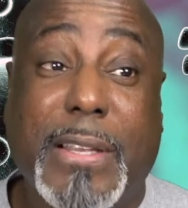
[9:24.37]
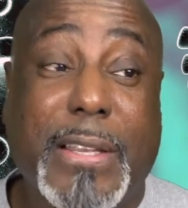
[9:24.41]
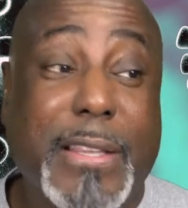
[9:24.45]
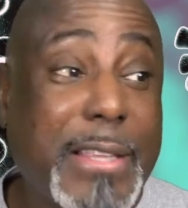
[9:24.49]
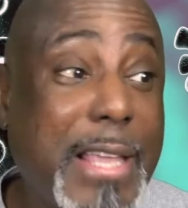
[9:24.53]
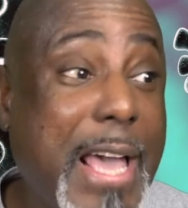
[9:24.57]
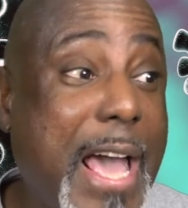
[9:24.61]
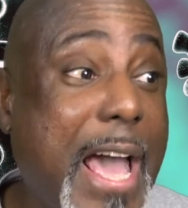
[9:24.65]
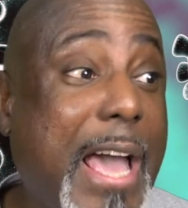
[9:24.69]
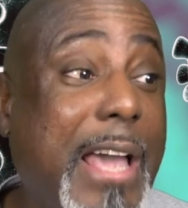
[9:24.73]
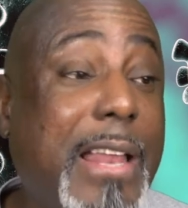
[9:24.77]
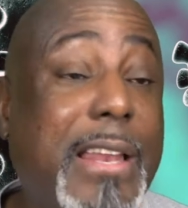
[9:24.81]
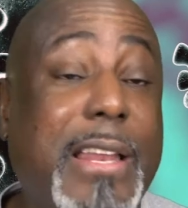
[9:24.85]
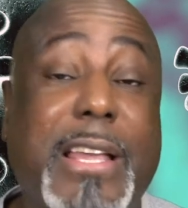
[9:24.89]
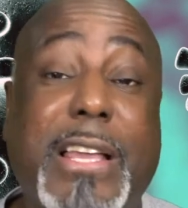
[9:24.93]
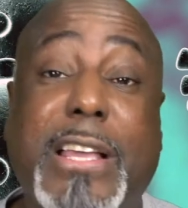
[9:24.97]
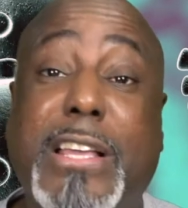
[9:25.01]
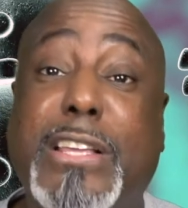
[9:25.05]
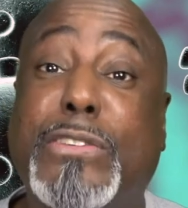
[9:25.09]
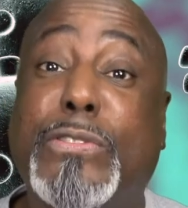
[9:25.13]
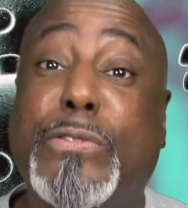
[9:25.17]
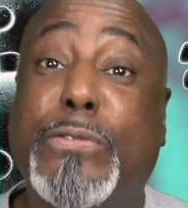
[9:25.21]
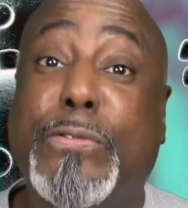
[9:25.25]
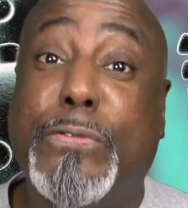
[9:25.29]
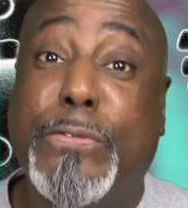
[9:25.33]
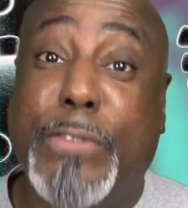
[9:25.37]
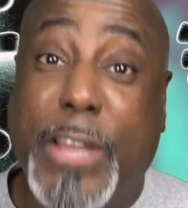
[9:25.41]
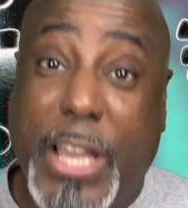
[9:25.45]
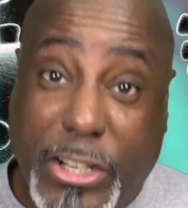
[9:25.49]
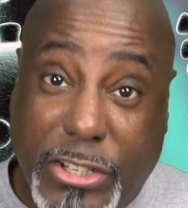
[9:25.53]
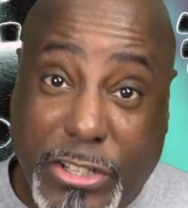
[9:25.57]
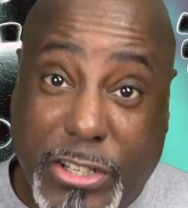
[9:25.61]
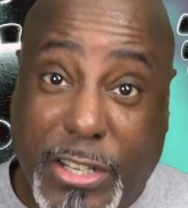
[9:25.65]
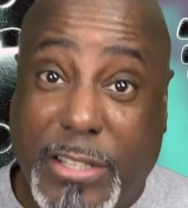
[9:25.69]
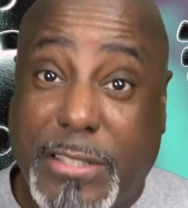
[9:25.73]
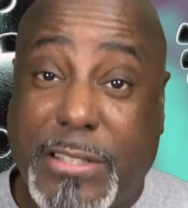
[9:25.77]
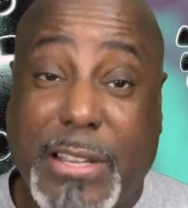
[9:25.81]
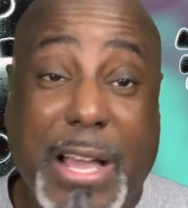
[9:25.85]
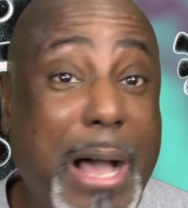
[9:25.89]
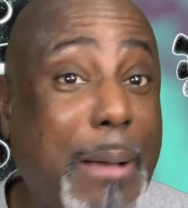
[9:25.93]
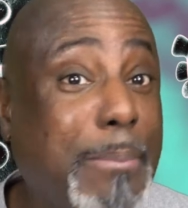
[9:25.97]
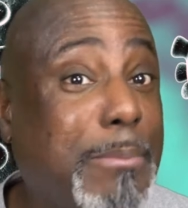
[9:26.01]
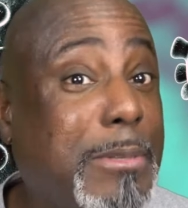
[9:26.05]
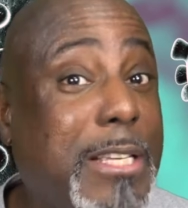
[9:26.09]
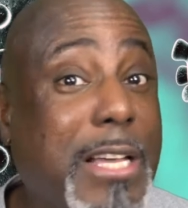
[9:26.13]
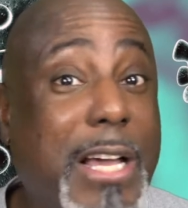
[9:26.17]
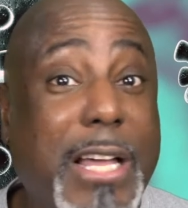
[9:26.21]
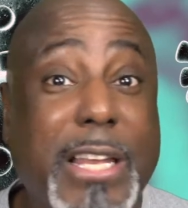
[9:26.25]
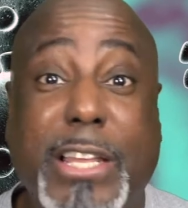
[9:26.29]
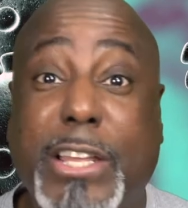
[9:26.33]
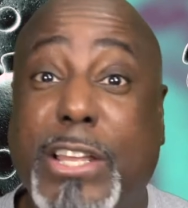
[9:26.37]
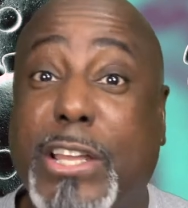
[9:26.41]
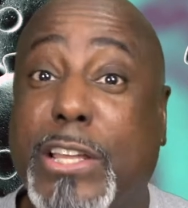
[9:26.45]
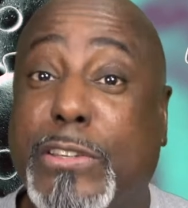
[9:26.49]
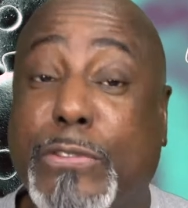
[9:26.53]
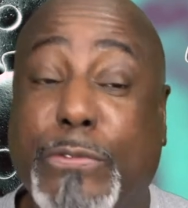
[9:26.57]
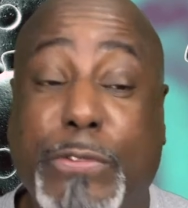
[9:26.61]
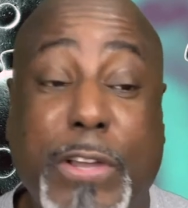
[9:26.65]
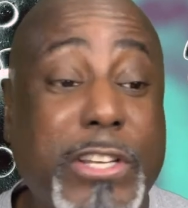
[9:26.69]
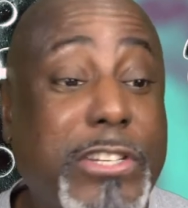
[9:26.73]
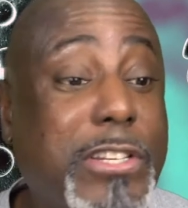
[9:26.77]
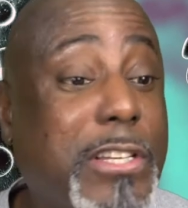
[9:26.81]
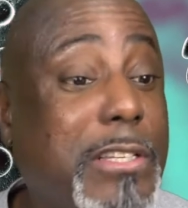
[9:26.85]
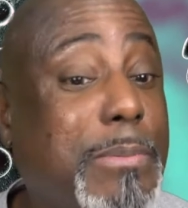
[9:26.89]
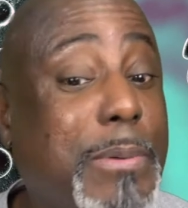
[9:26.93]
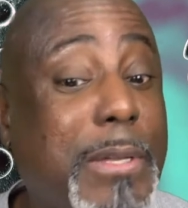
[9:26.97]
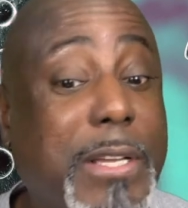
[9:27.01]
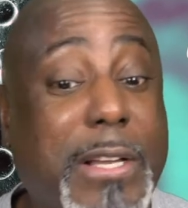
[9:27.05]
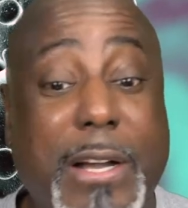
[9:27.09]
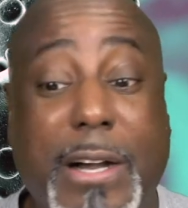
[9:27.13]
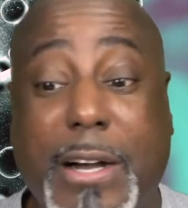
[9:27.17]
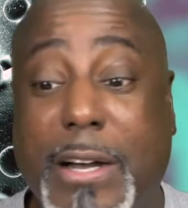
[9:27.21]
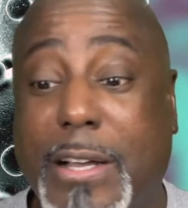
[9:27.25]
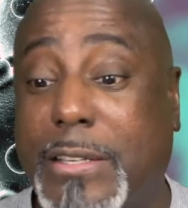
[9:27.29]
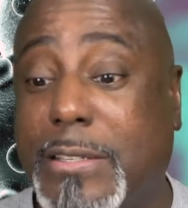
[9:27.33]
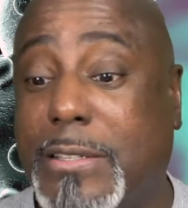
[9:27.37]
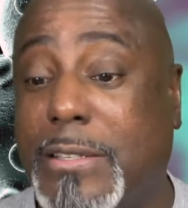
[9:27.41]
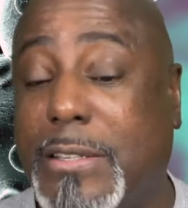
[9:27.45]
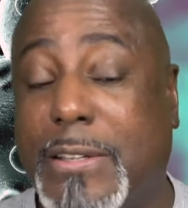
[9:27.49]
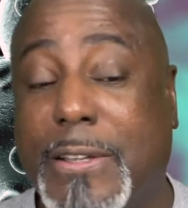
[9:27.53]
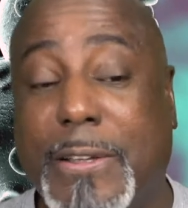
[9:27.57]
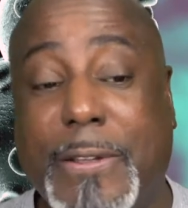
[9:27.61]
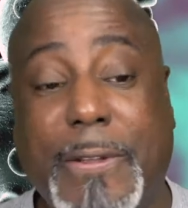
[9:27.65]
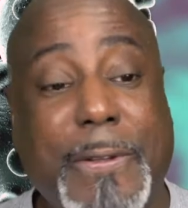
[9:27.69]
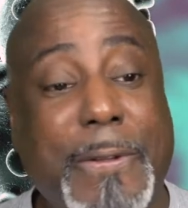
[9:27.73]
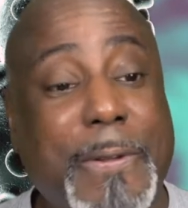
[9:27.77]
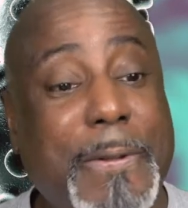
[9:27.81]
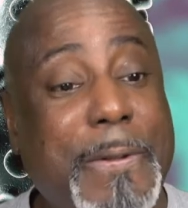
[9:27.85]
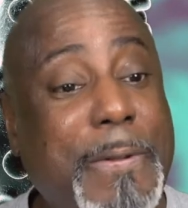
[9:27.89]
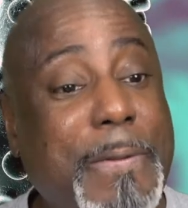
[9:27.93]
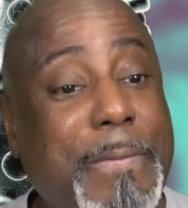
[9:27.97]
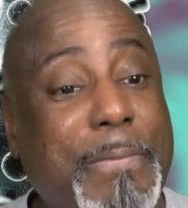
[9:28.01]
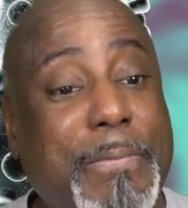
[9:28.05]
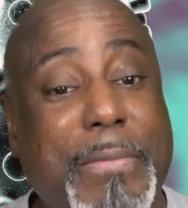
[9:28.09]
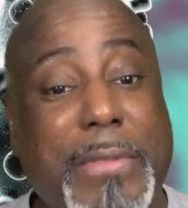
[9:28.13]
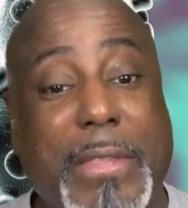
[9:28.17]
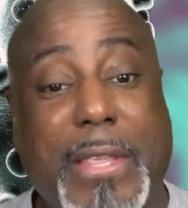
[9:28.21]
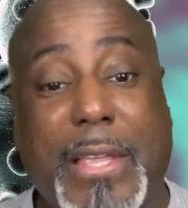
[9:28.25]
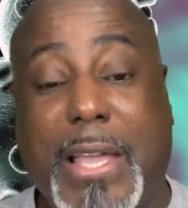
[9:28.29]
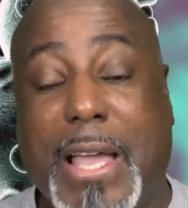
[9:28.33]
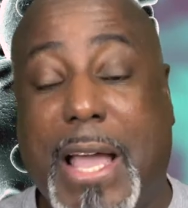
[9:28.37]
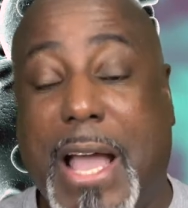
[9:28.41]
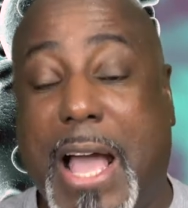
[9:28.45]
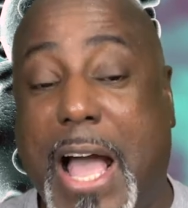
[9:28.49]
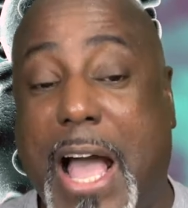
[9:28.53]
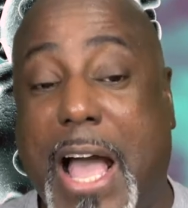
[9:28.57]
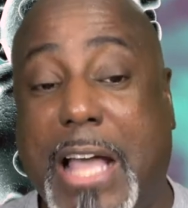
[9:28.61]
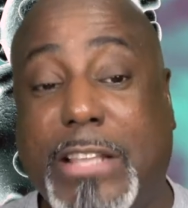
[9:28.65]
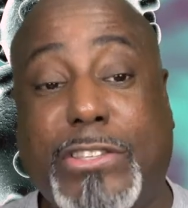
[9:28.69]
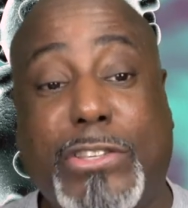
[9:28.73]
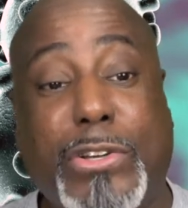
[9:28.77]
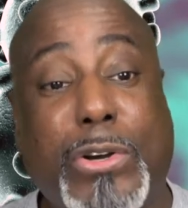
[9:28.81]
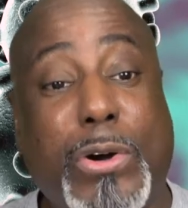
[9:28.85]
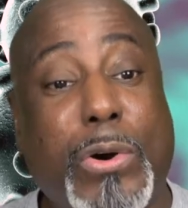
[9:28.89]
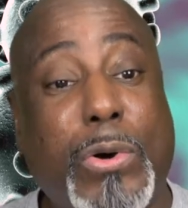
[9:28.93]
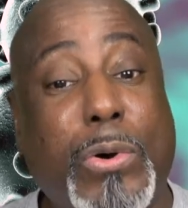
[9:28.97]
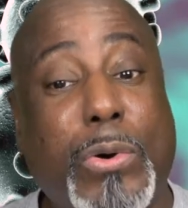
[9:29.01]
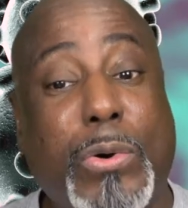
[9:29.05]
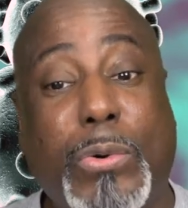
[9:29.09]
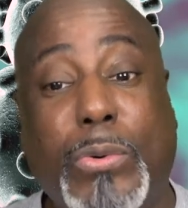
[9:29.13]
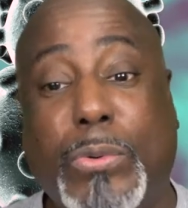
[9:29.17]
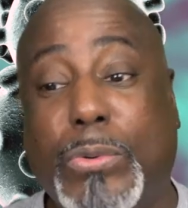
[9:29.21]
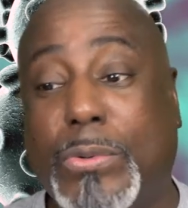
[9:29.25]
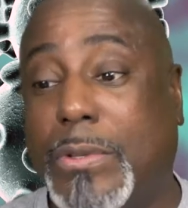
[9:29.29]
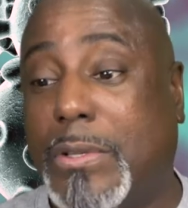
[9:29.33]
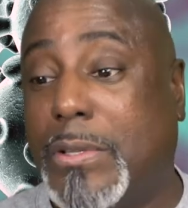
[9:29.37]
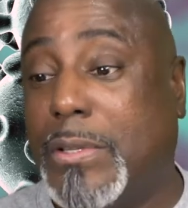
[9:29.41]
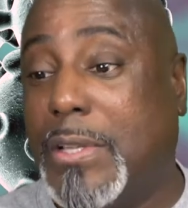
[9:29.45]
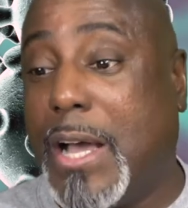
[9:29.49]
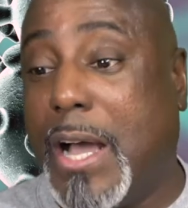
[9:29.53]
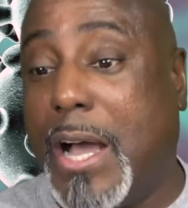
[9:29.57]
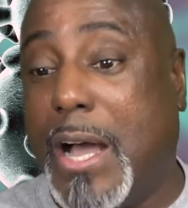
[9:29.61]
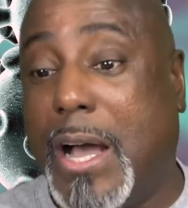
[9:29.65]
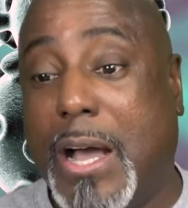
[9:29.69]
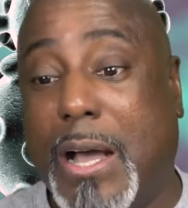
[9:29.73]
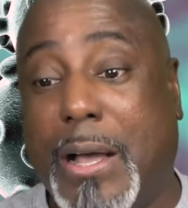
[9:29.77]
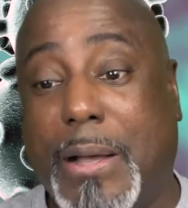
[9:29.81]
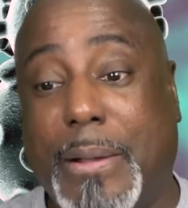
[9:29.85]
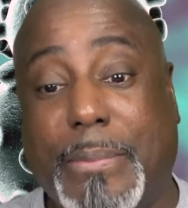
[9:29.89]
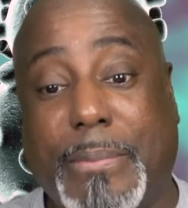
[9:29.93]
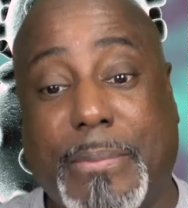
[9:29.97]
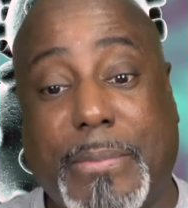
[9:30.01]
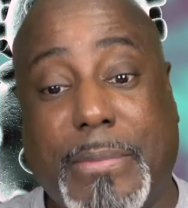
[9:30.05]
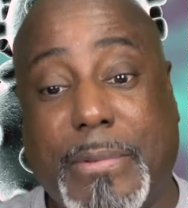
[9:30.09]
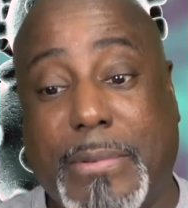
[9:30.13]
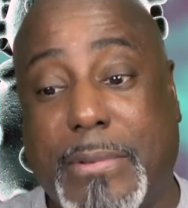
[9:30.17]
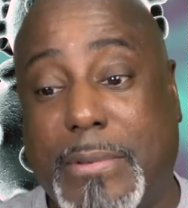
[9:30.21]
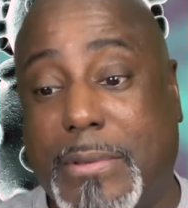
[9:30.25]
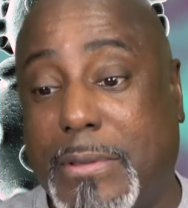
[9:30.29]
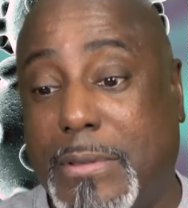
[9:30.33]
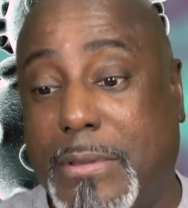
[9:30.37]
That is vicious. I'm telling you, it's vicious because I told um,